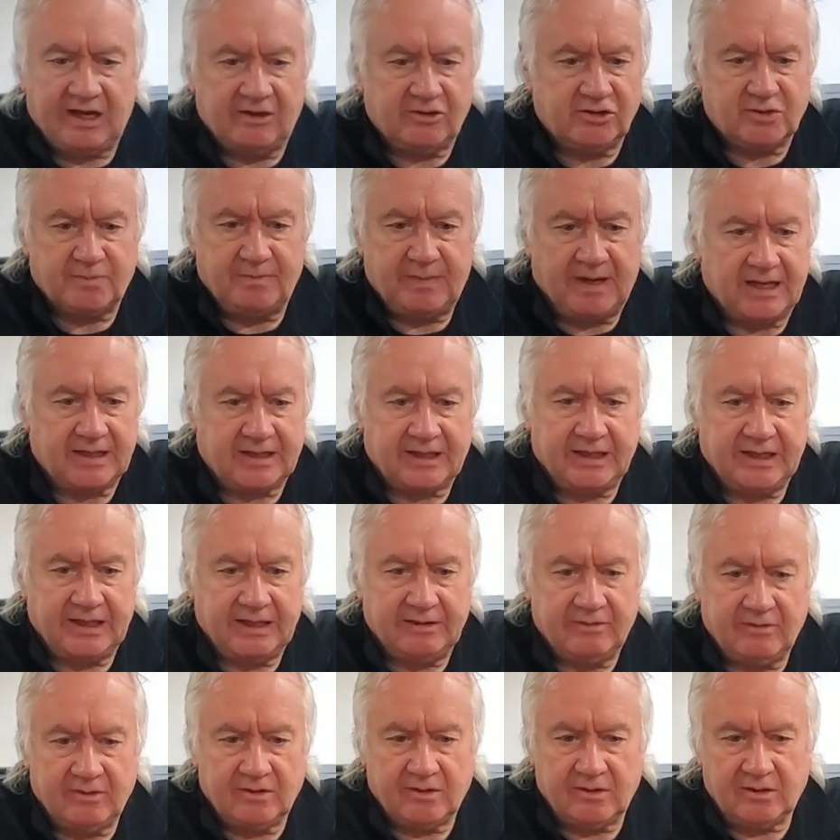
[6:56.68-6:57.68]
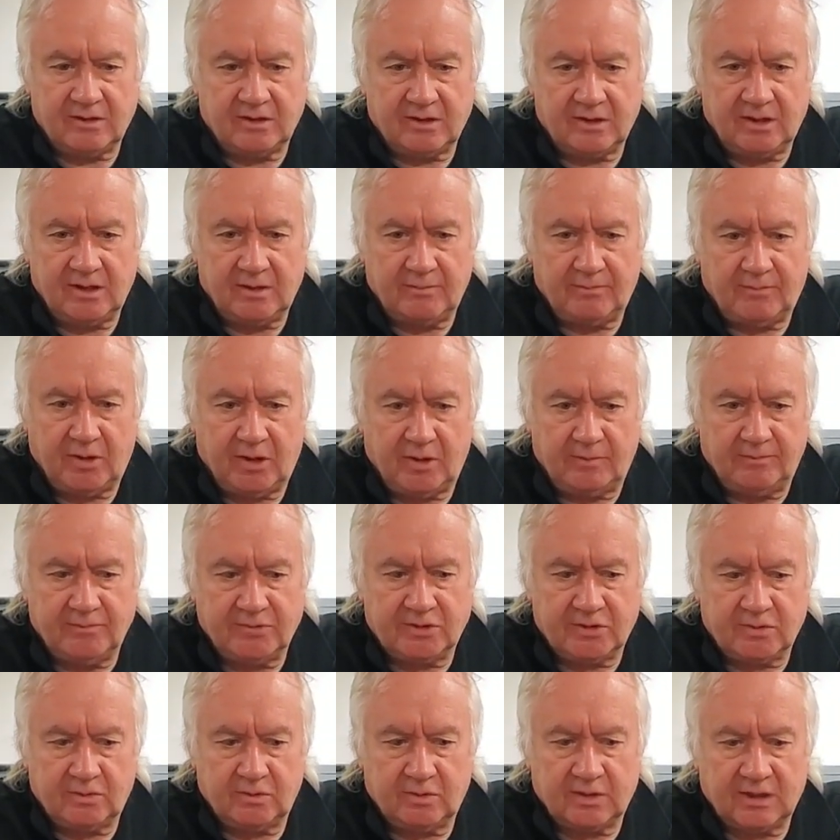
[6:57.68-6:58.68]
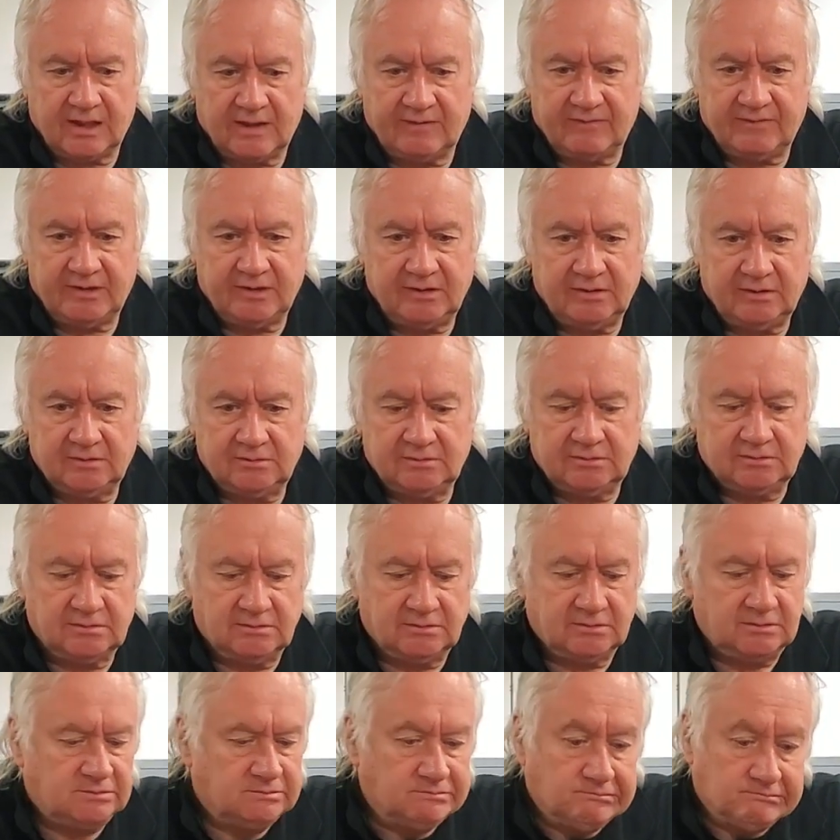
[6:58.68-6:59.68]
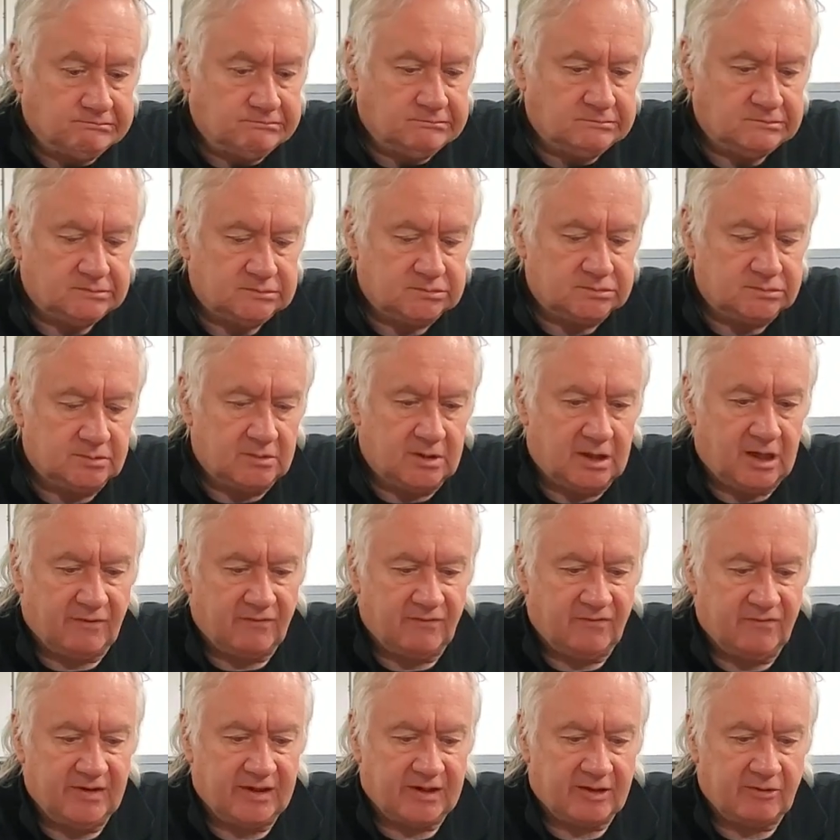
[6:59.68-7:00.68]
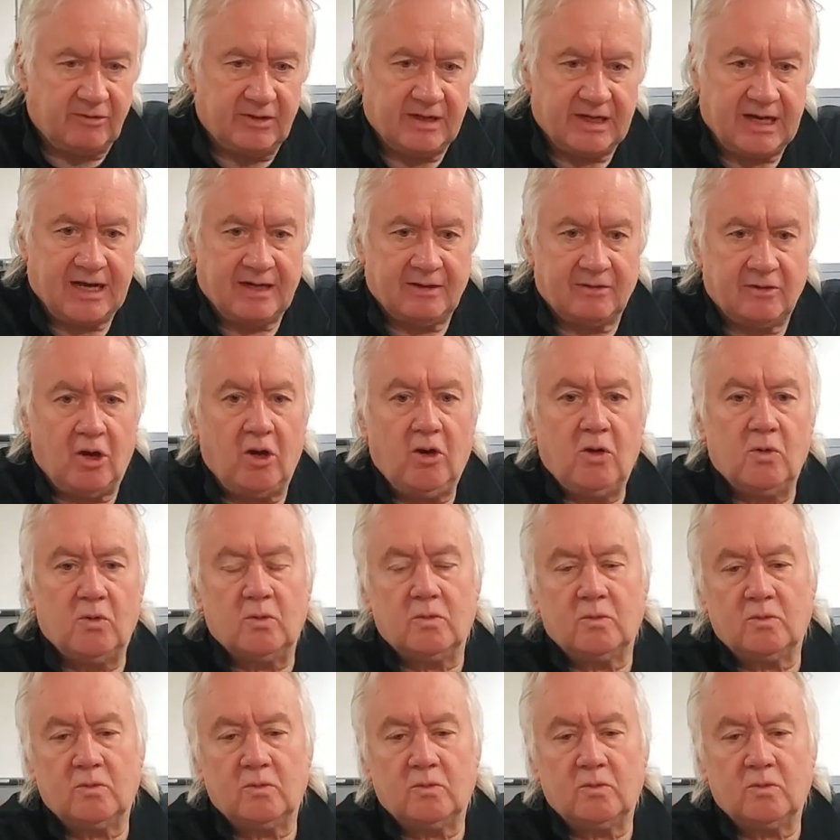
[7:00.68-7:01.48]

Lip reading: else back here other than the pumps and whatever. I'll figure it out. Oh,